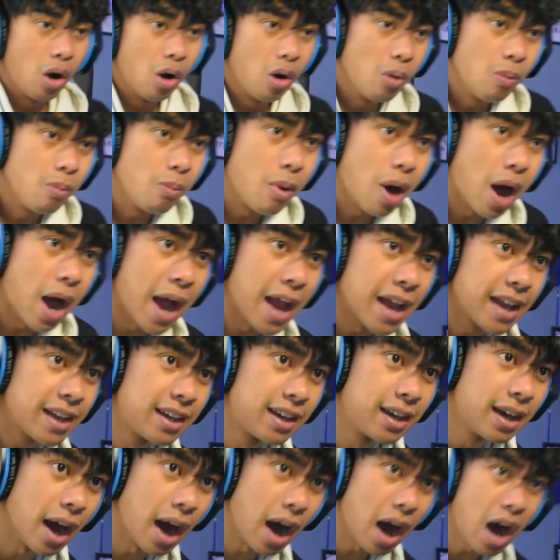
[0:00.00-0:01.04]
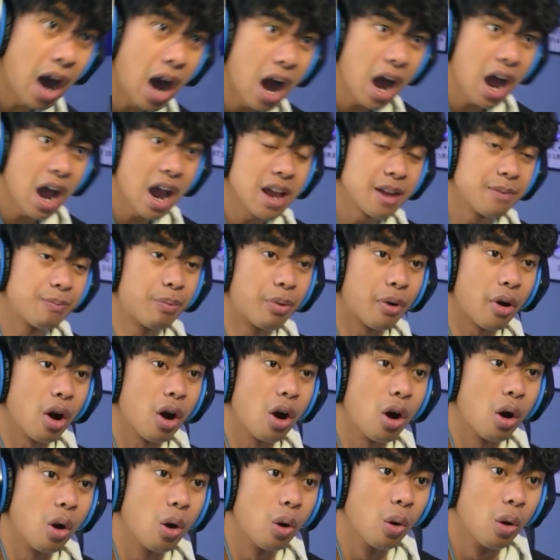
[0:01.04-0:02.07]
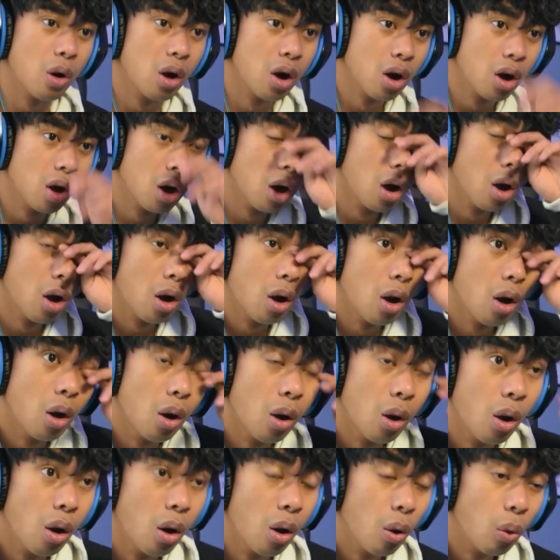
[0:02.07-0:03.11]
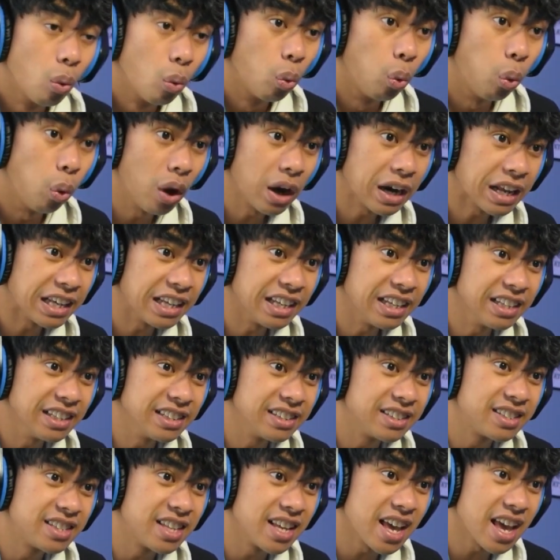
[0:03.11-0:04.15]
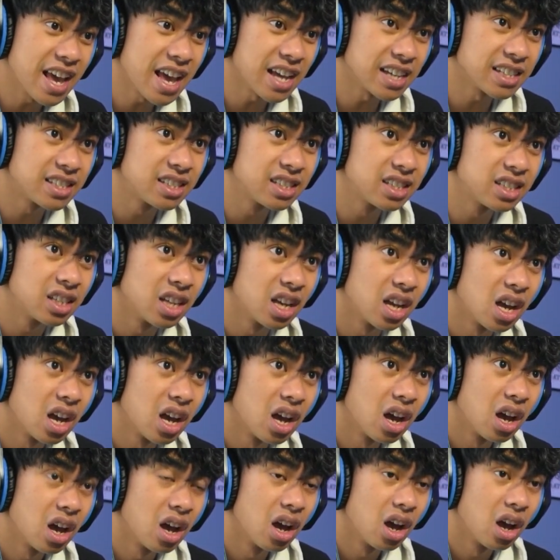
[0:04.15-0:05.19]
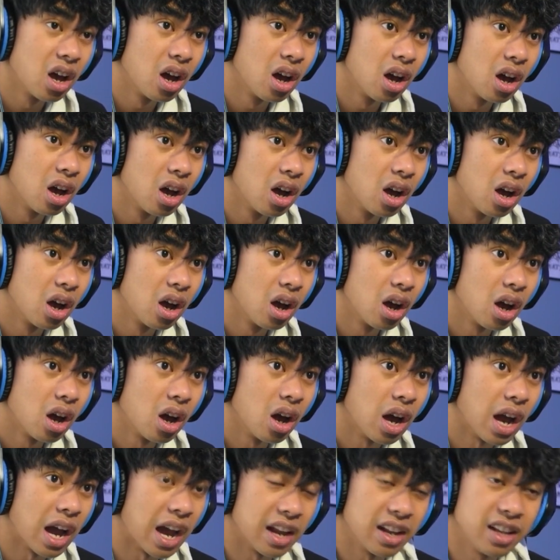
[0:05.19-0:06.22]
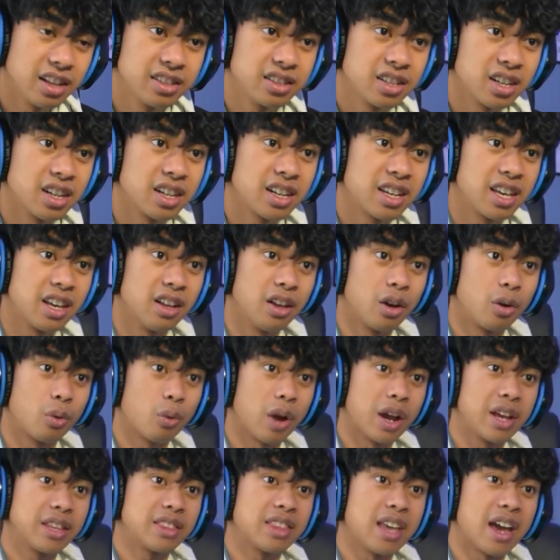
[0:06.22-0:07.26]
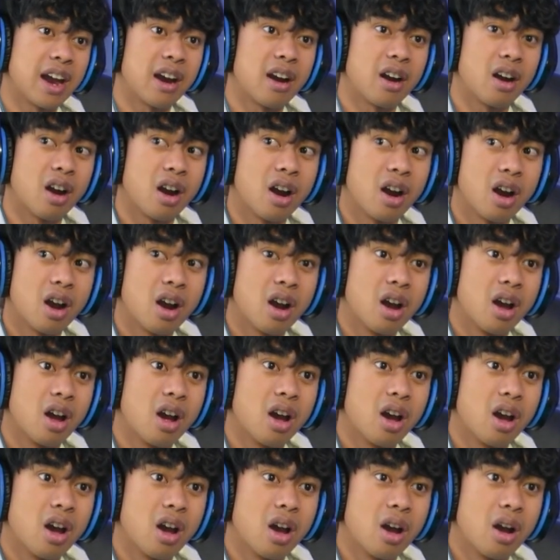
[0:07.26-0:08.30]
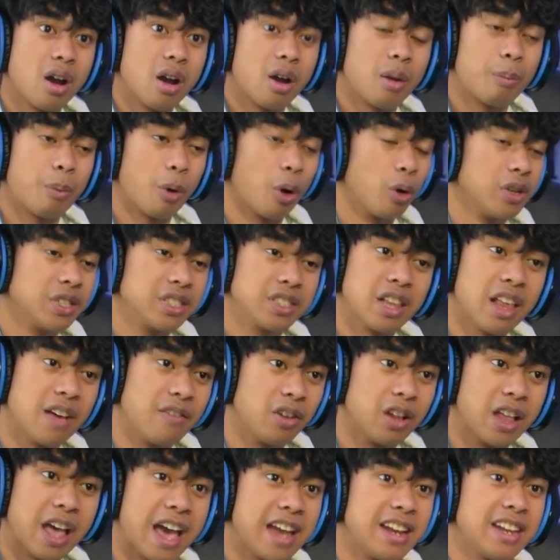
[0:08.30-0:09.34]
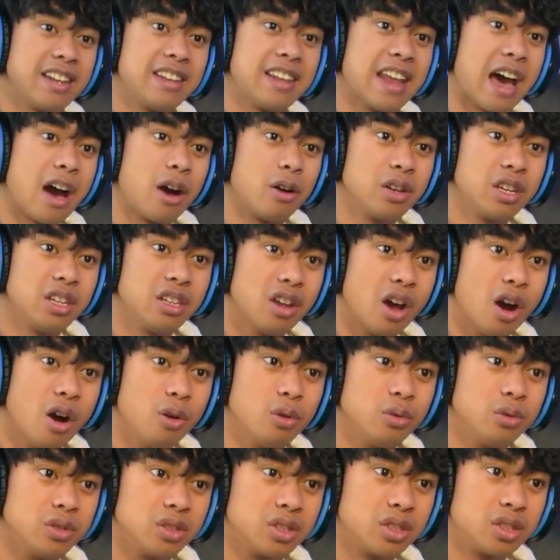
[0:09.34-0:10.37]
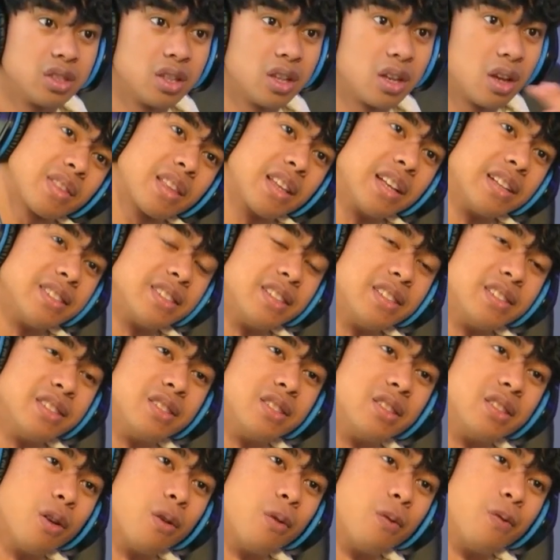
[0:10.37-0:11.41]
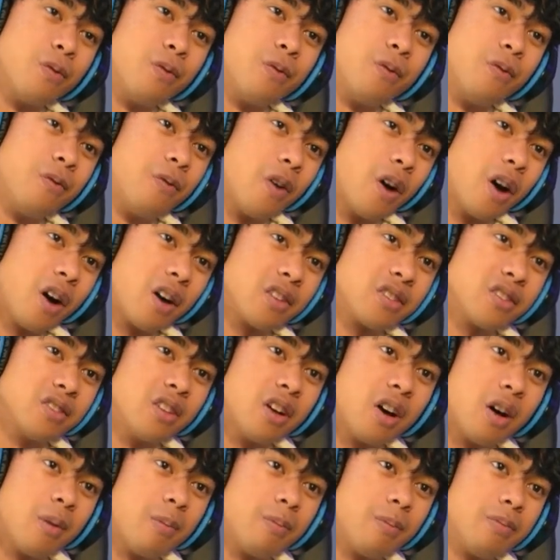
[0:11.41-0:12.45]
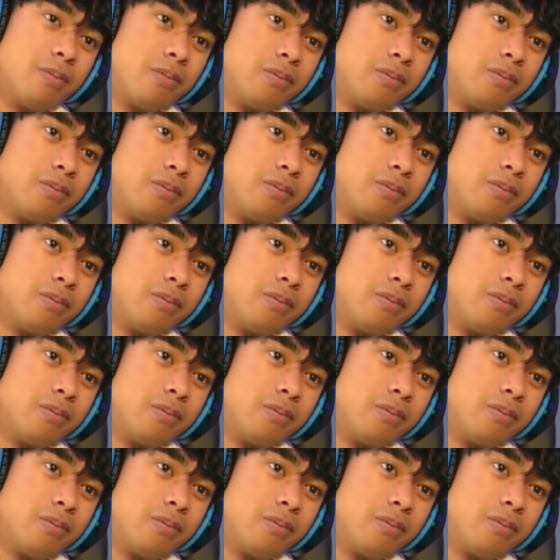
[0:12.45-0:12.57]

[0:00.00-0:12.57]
my god, bro. What is this? And he's gonna kill it right there. Bro, he's level-headed now. He knows. This is so fucked up.